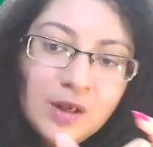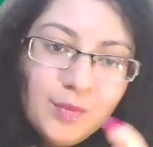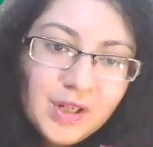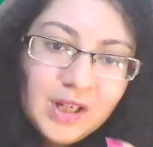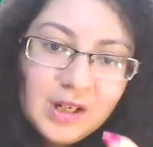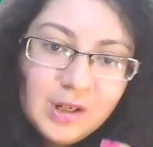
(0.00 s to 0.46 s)

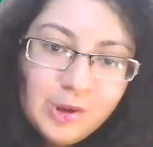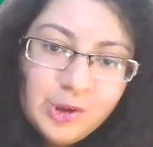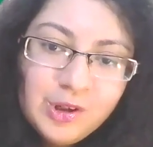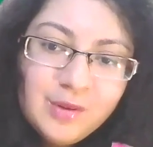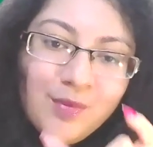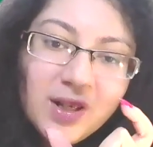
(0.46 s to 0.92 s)

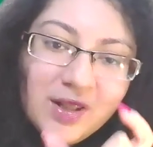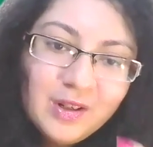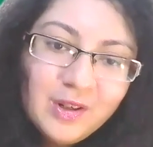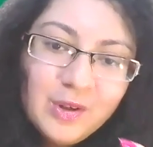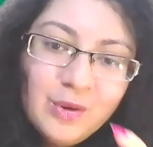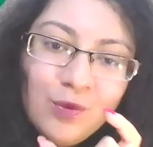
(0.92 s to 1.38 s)
communication
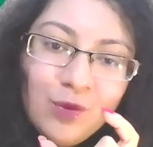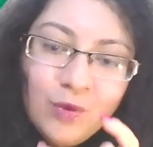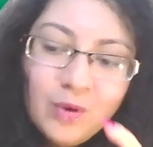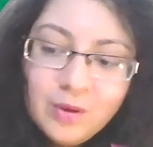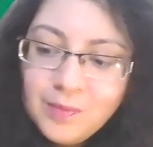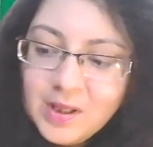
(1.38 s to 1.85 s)
method
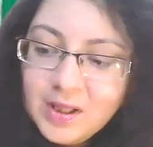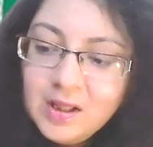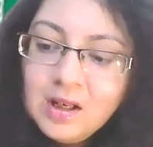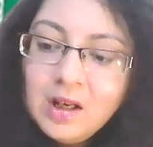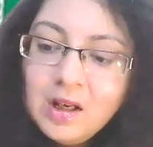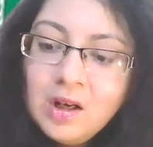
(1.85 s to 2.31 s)
would
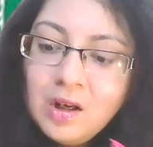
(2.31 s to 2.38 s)
be